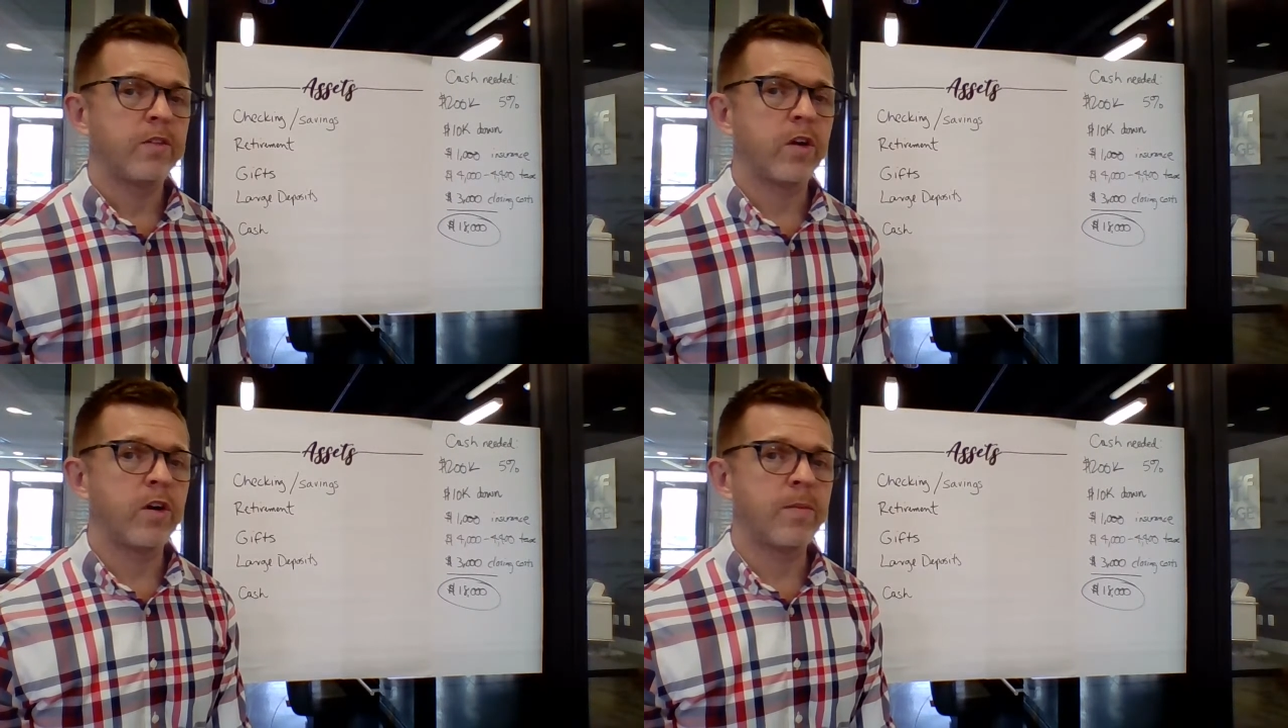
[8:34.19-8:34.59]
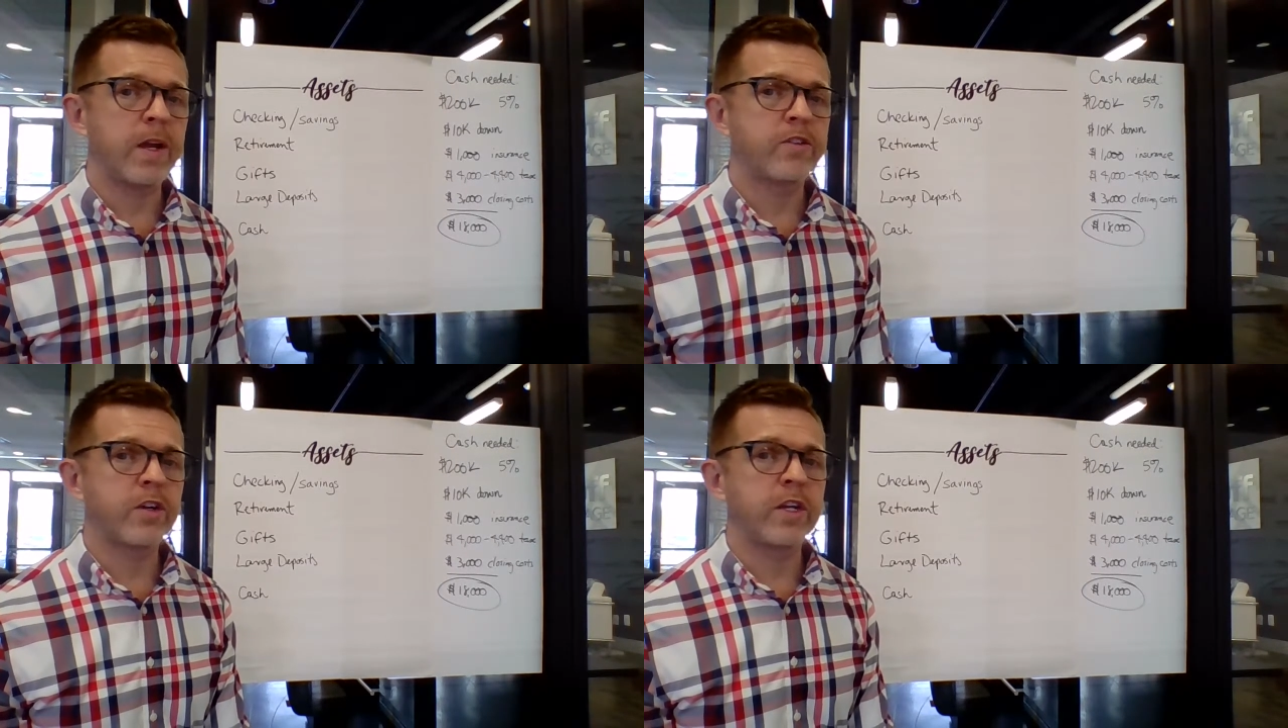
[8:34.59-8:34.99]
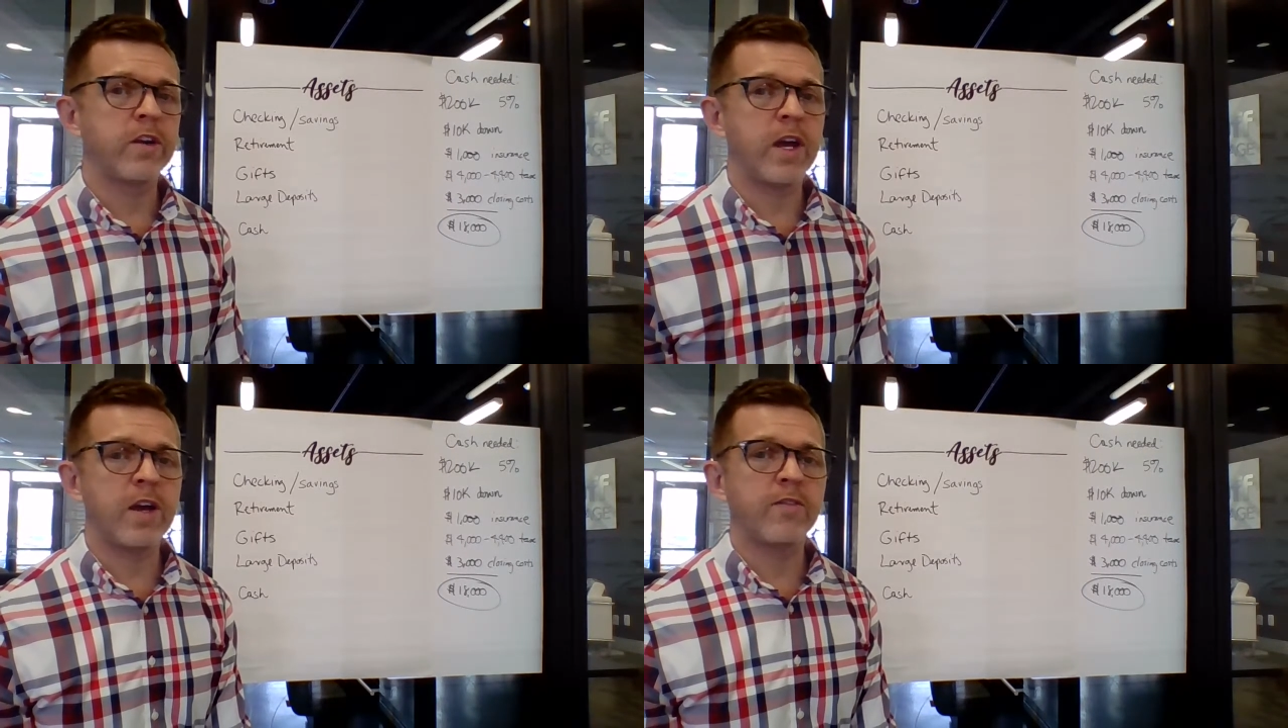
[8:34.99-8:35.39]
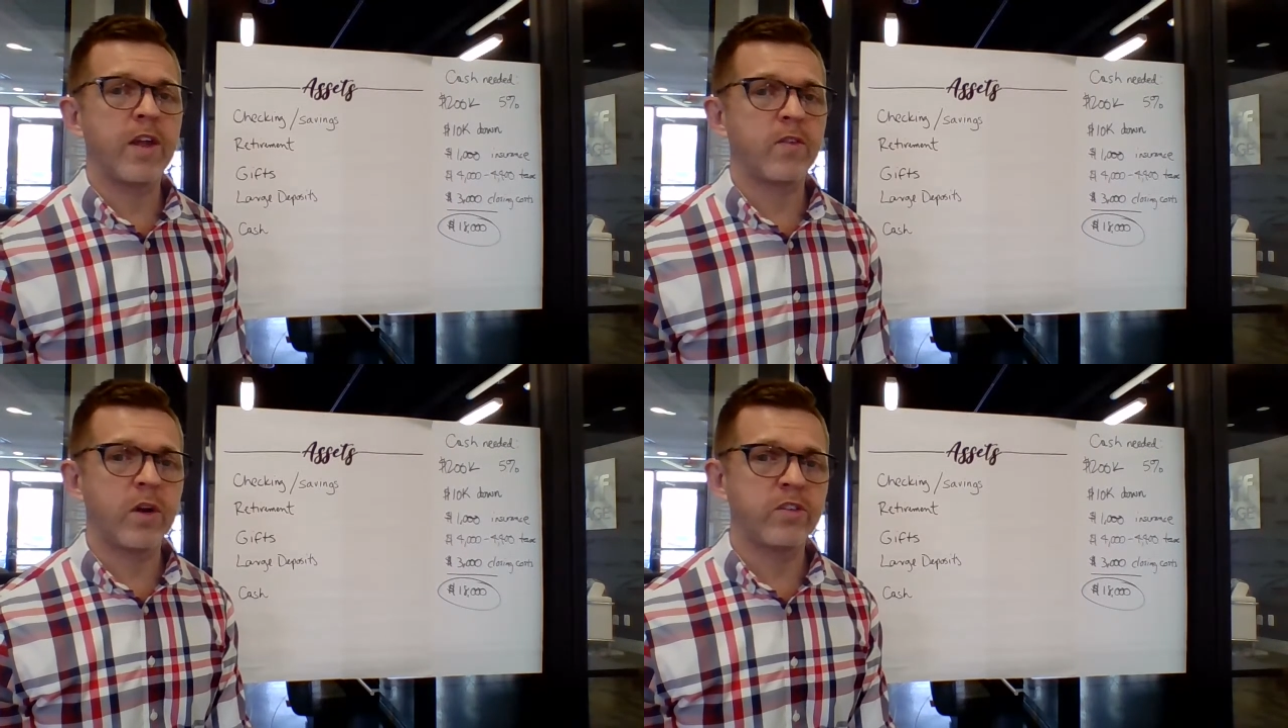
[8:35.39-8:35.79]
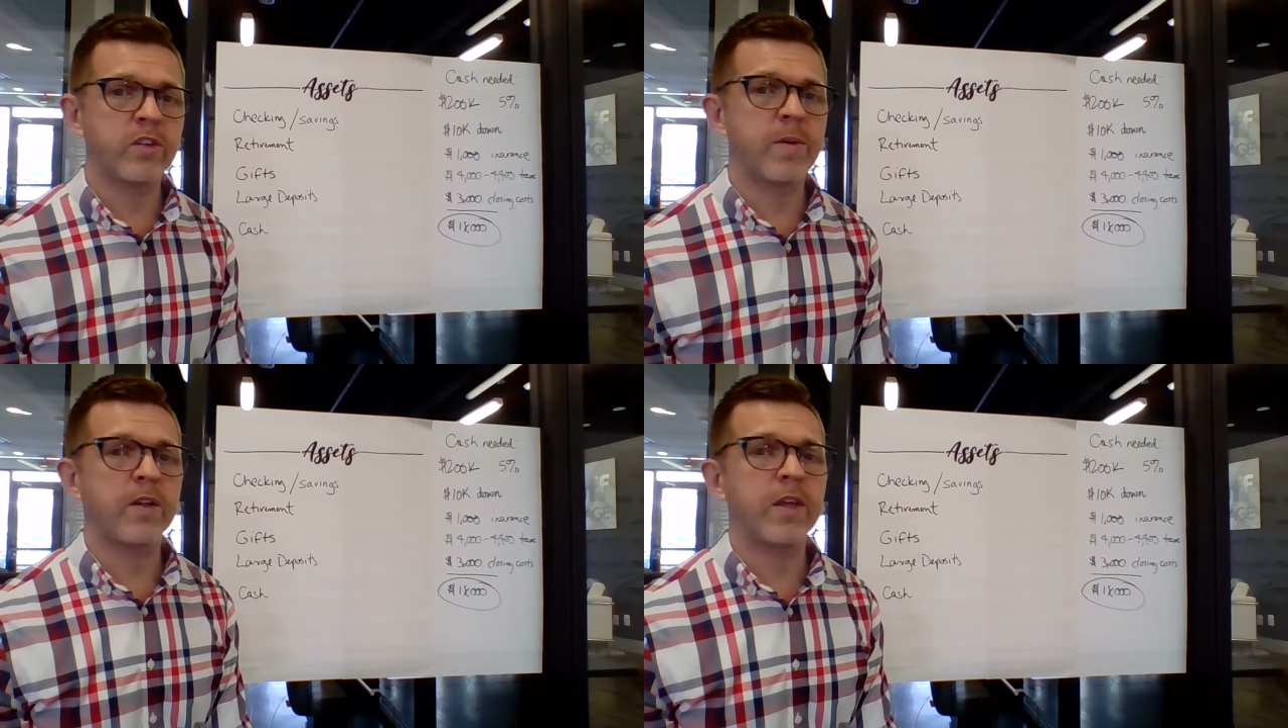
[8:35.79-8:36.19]
So make sure if you have
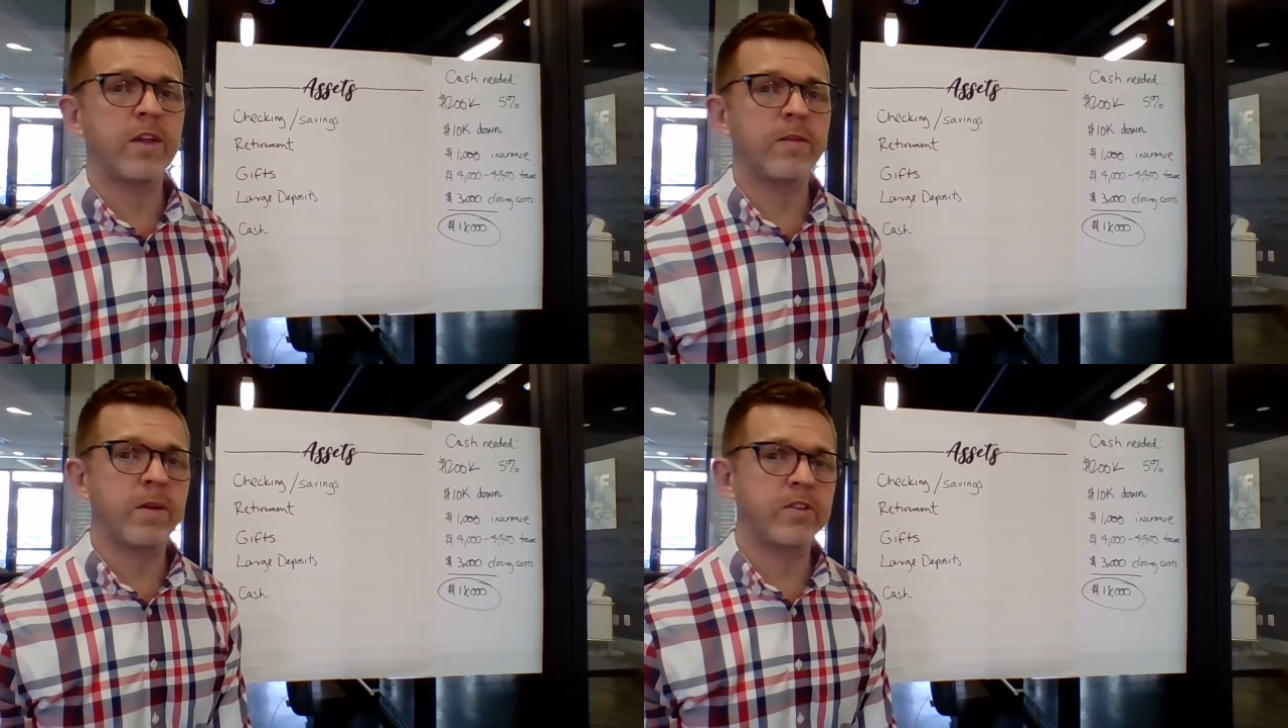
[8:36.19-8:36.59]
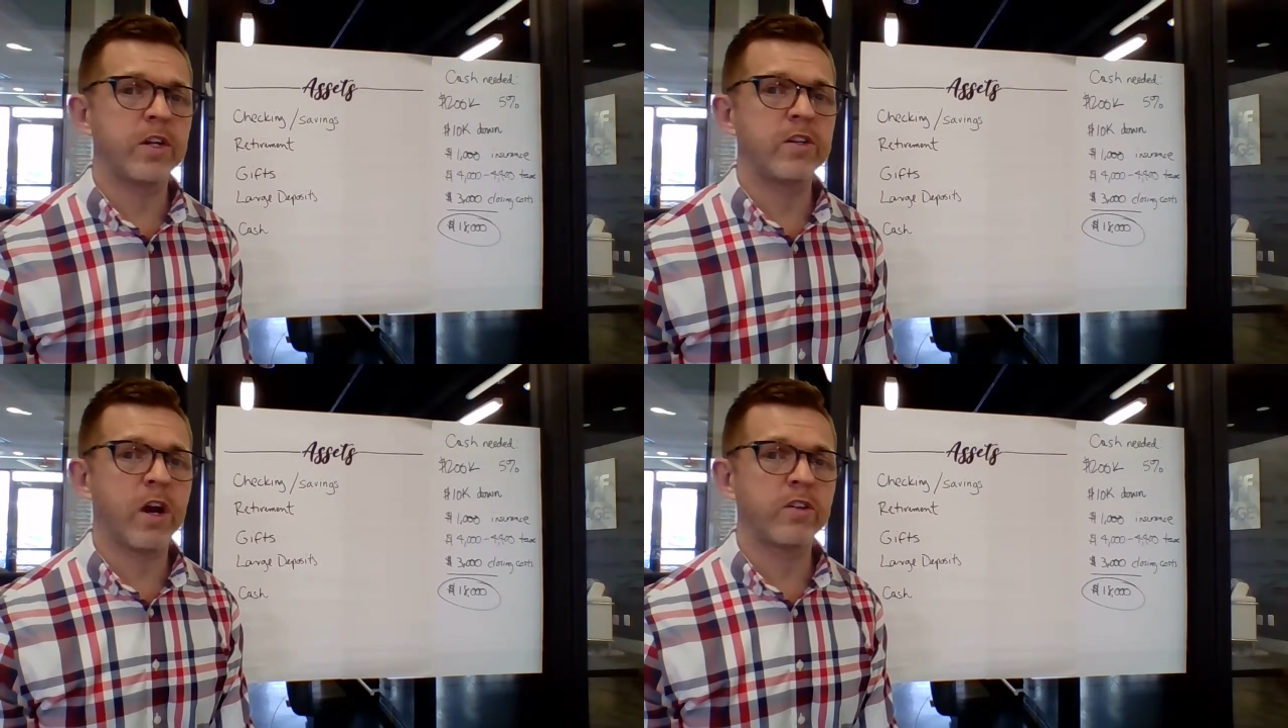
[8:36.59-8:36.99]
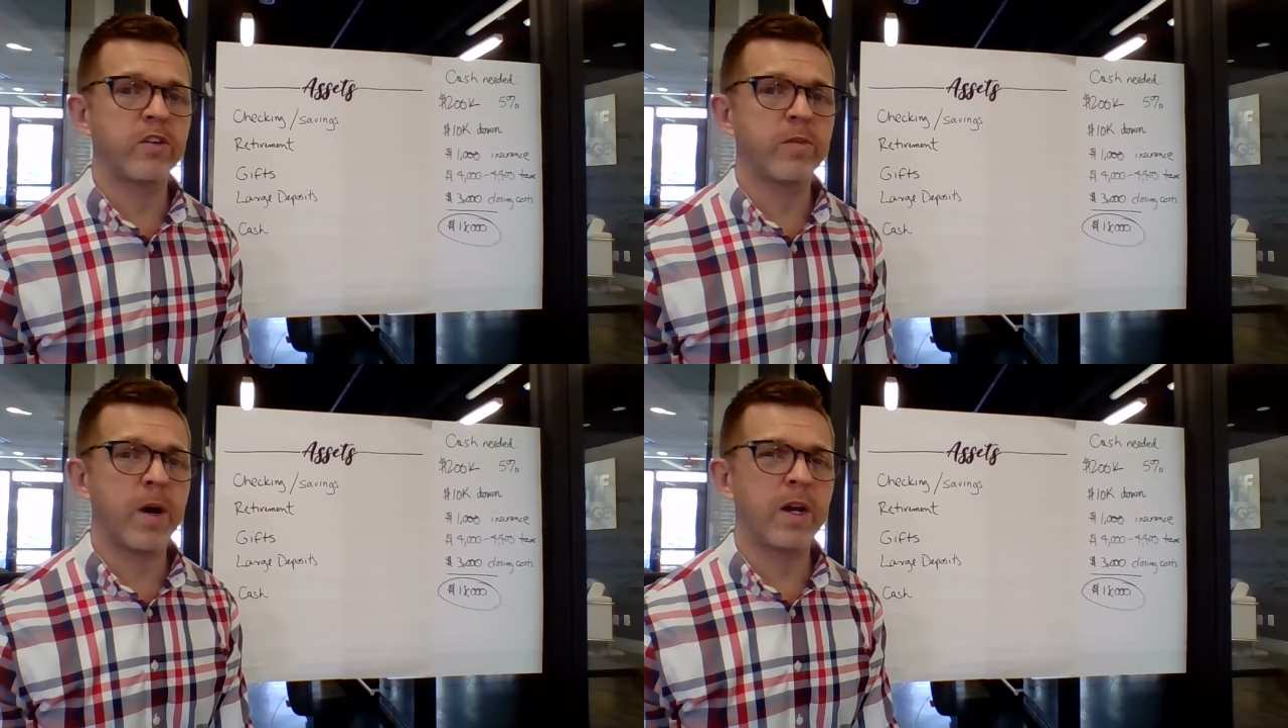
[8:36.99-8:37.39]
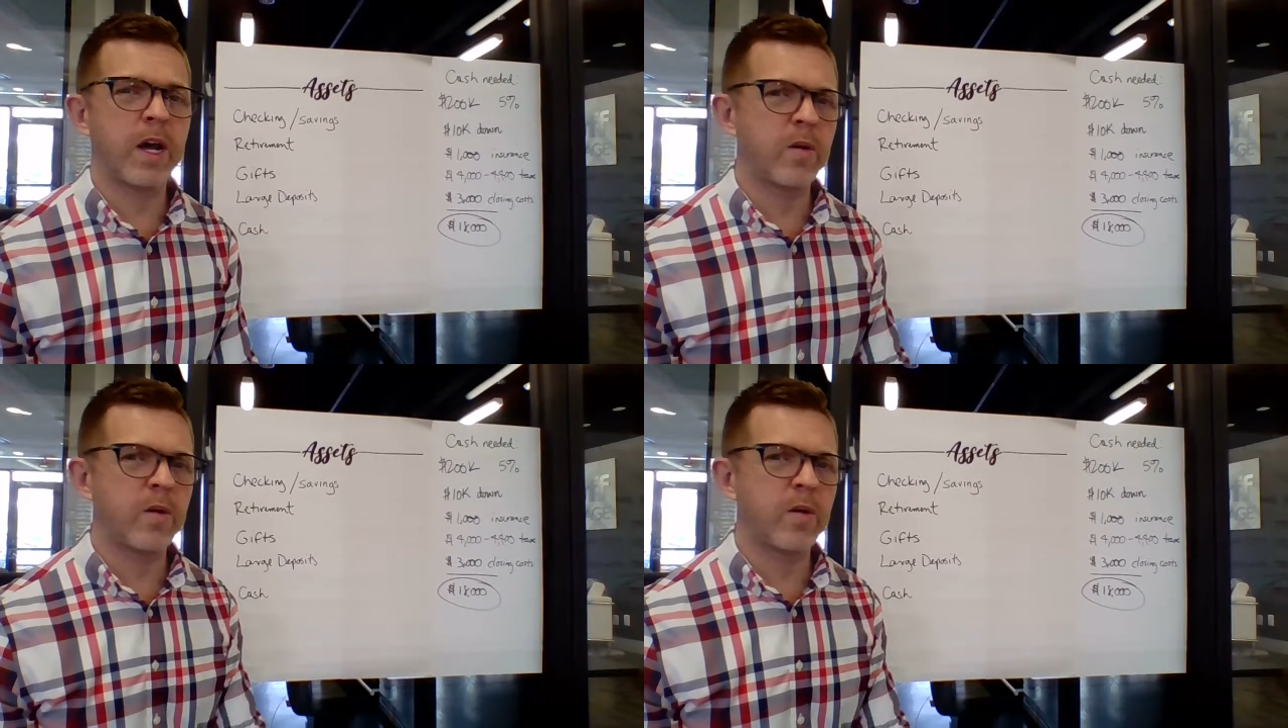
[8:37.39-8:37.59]
questions about that, make sure you talk to us about it.